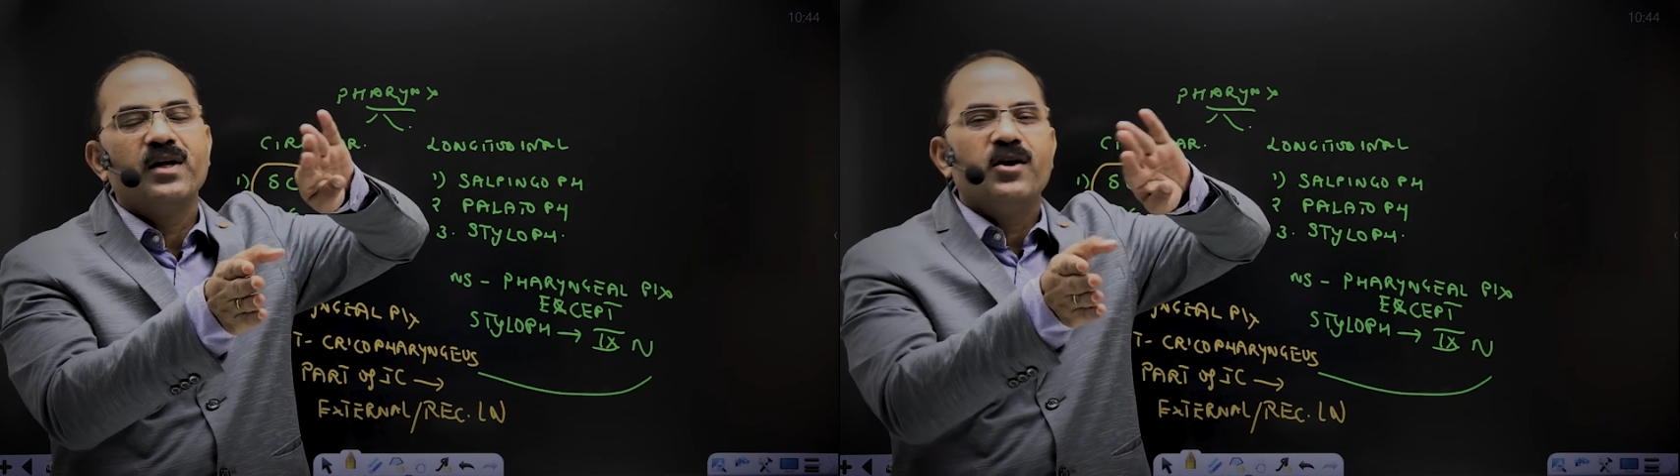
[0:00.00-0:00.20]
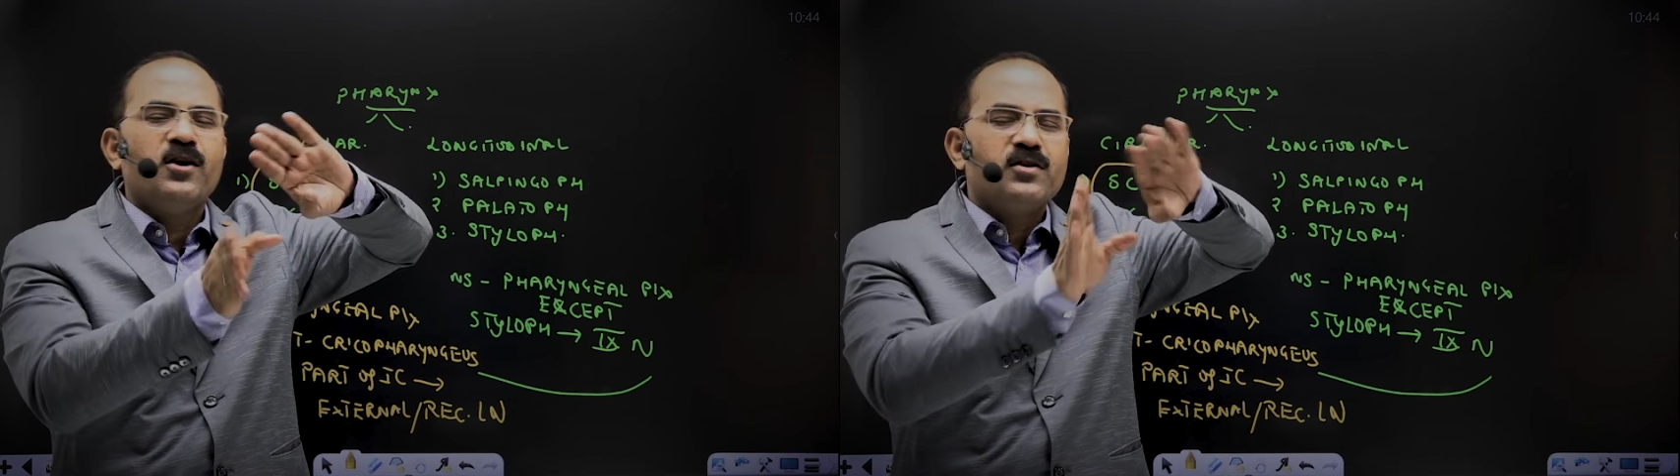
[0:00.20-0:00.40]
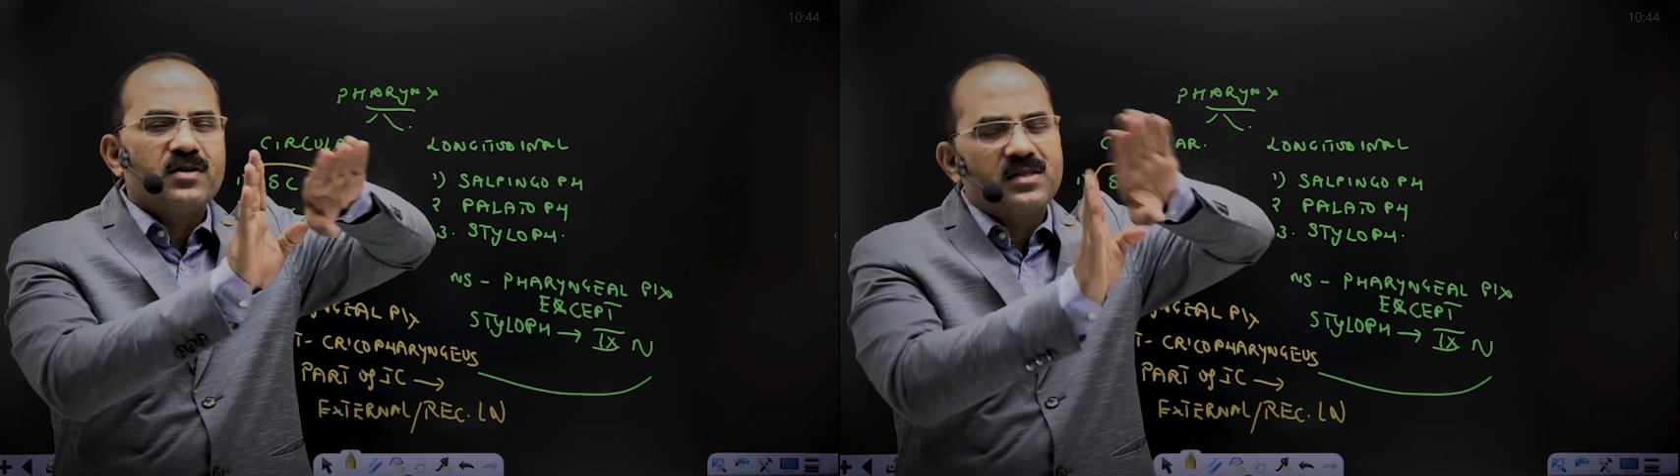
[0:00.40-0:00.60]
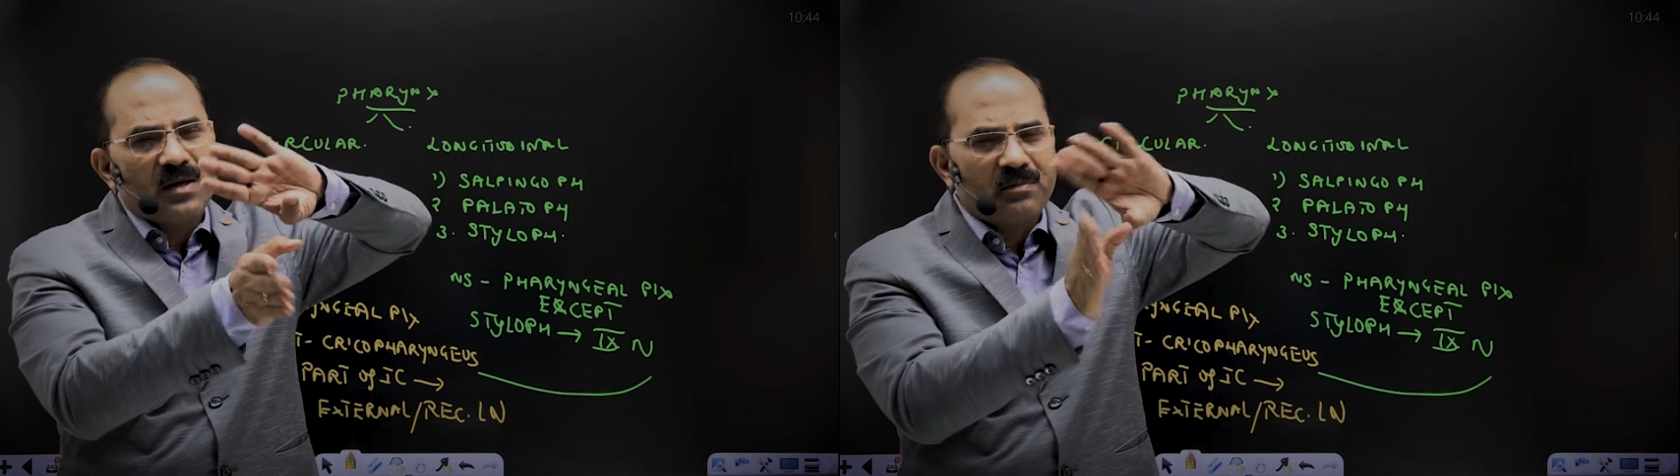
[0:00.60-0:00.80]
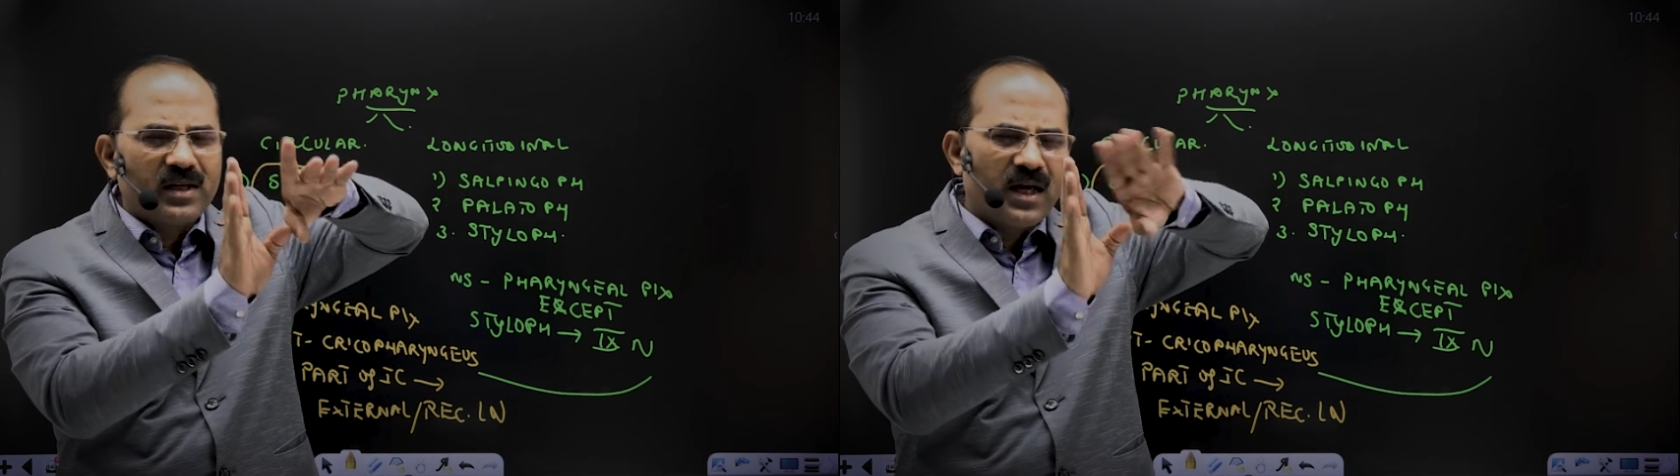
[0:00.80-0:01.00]
So
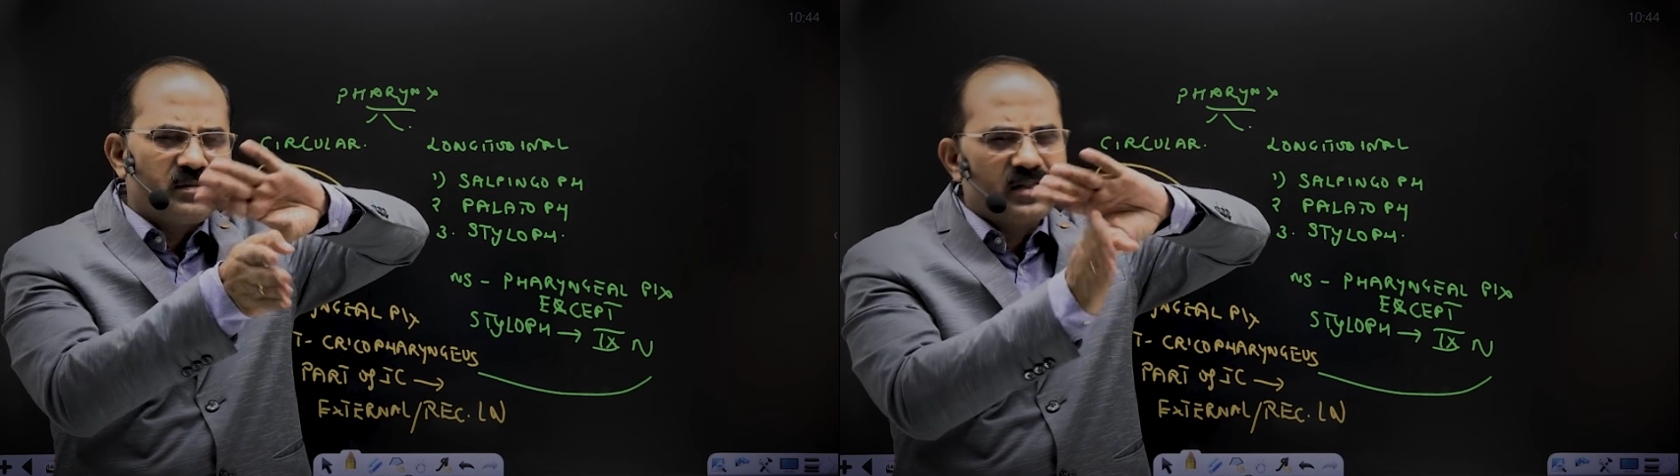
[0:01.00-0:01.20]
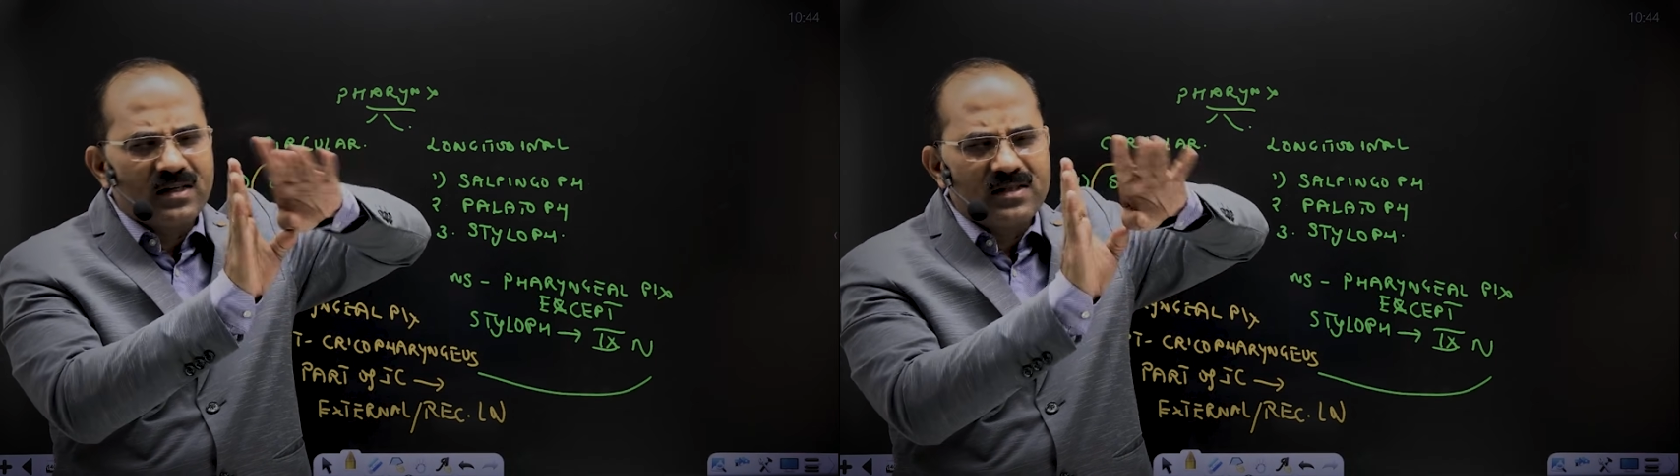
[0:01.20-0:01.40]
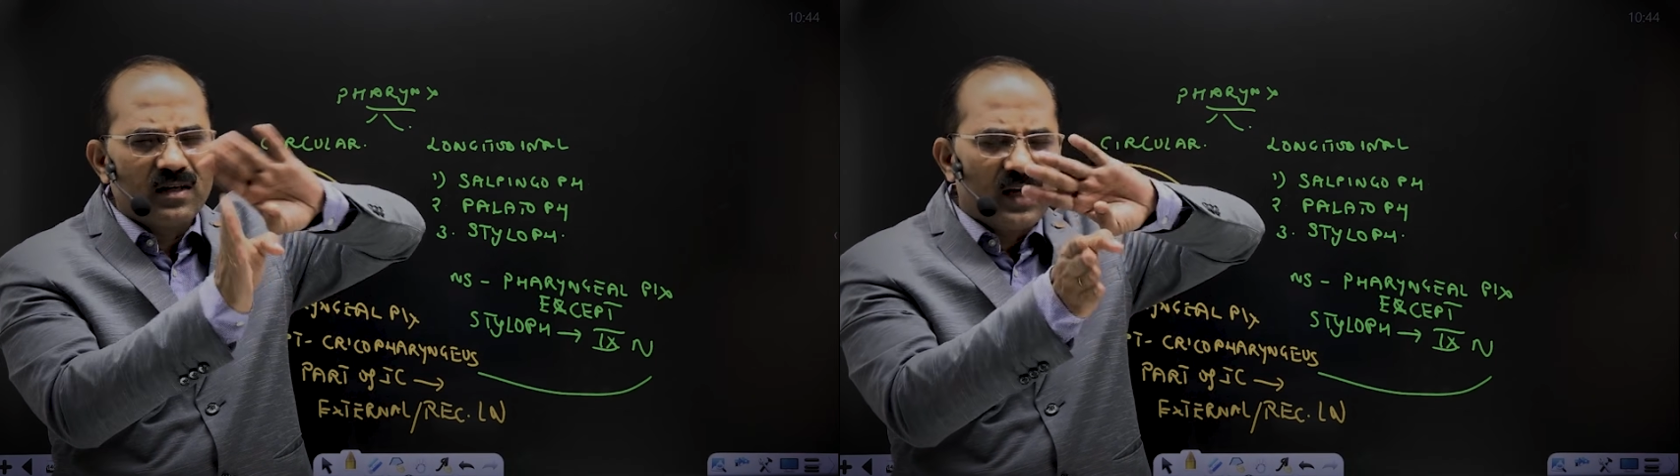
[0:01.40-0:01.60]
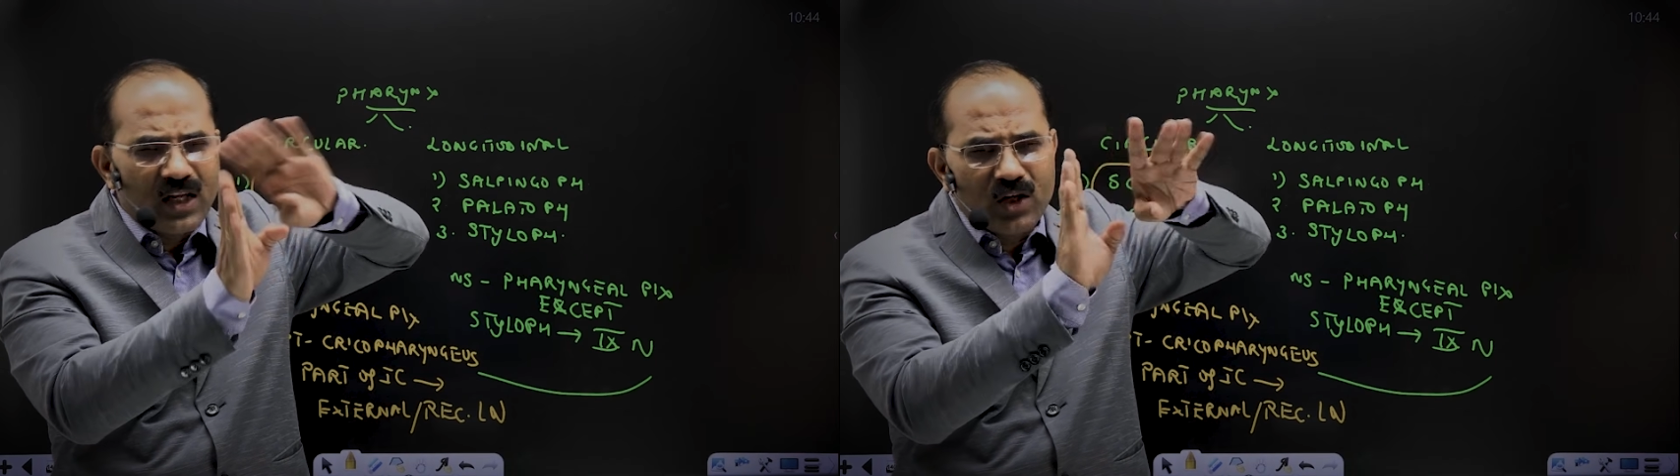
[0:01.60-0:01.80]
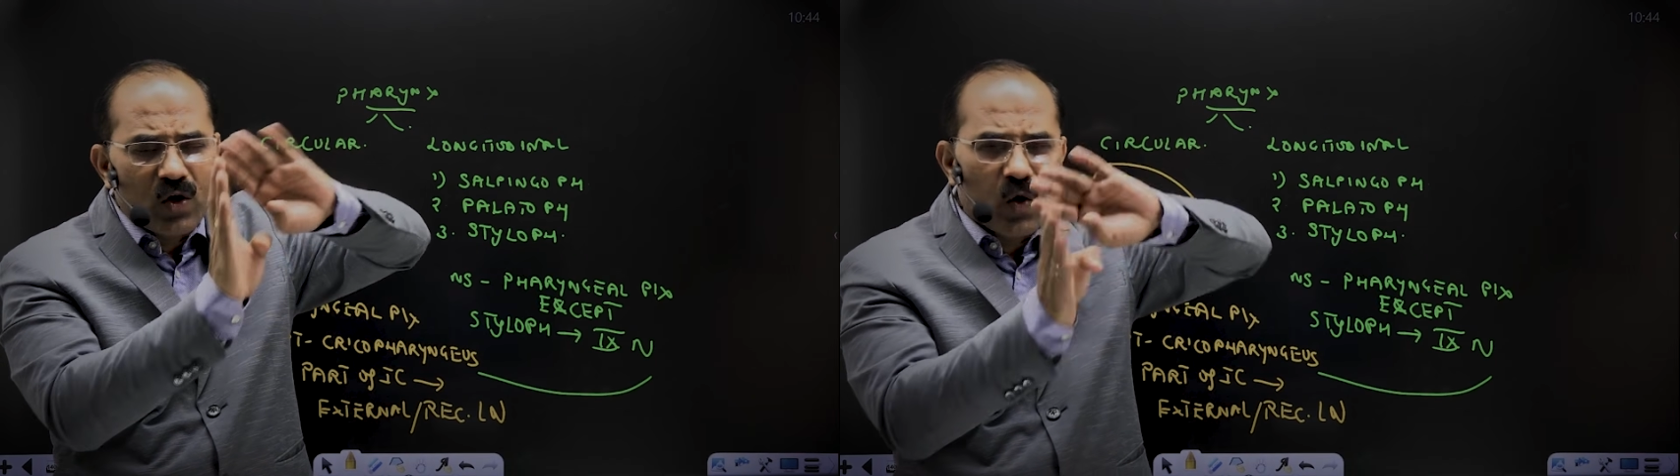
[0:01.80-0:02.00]
sometimes there's an
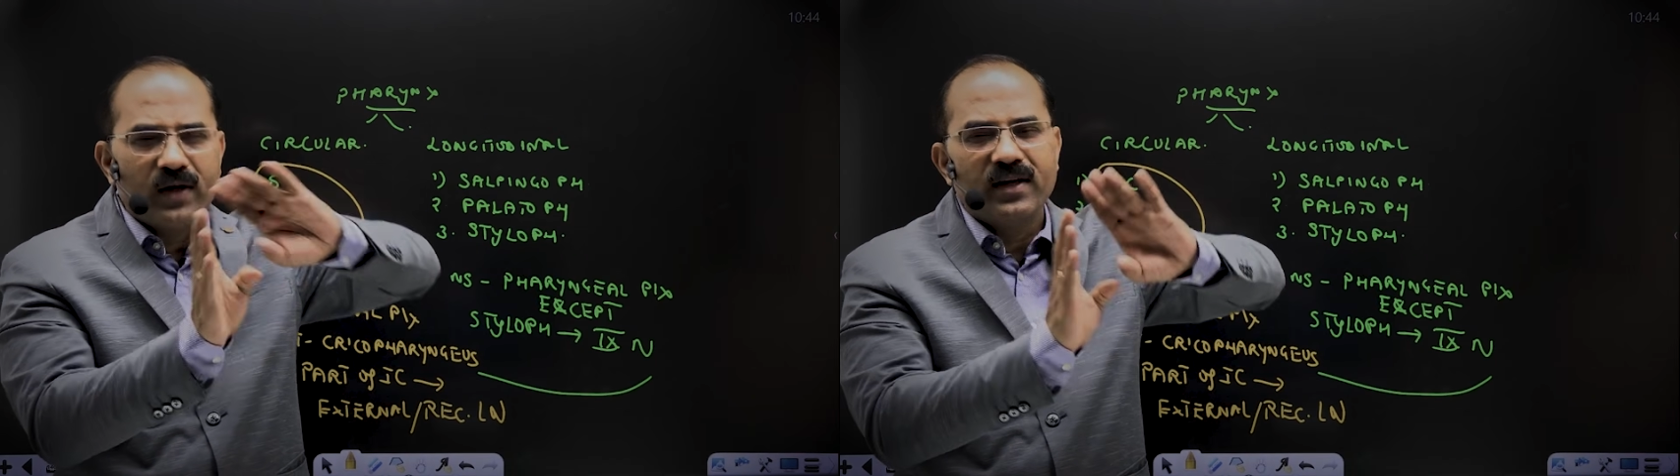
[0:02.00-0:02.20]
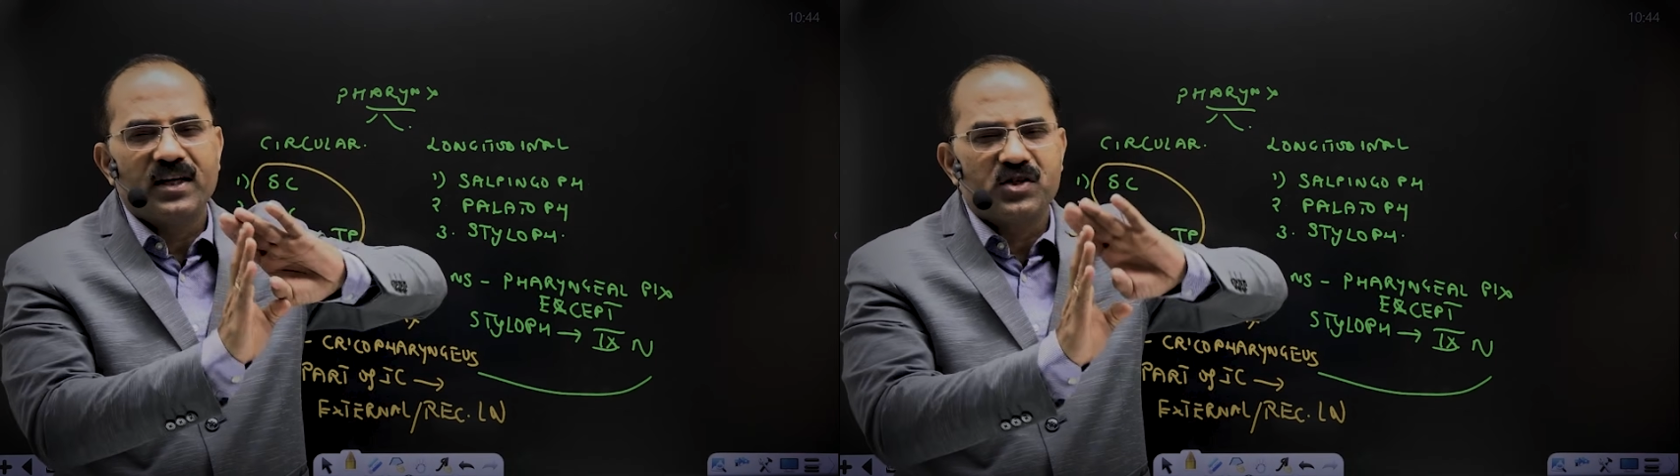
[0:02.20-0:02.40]
incoordination,